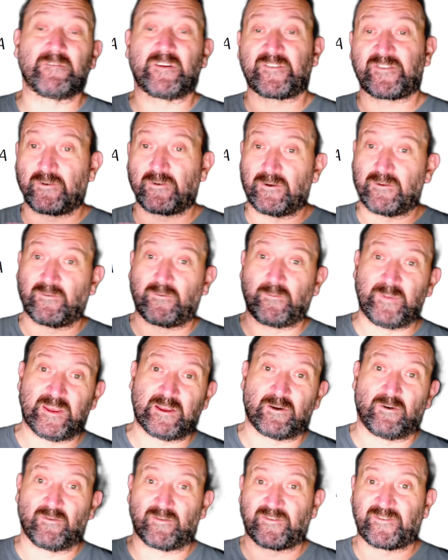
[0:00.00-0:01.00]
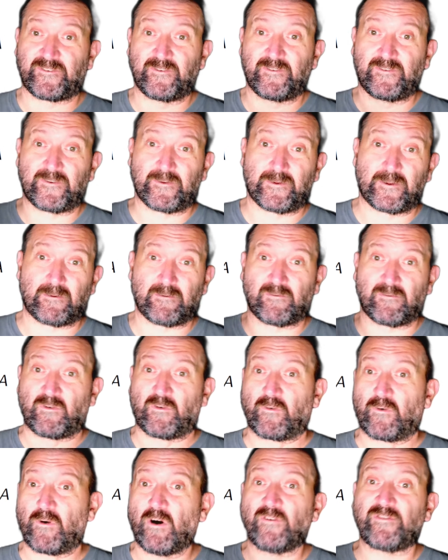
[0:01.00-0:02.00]
that's going to be constant
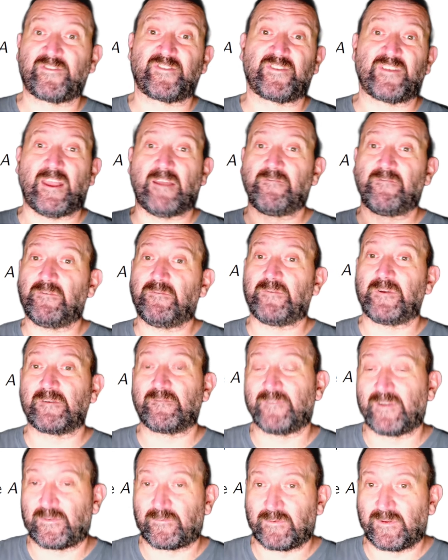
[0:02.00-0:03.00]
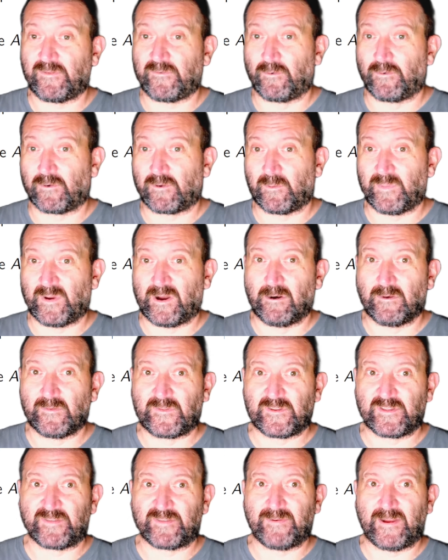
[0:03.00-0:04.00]
across everything that we talk
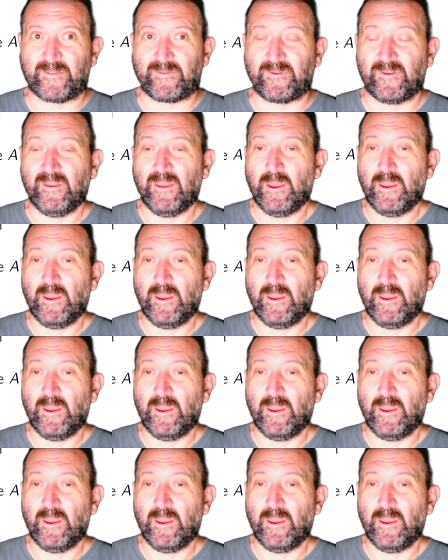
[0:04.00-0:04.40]
about is that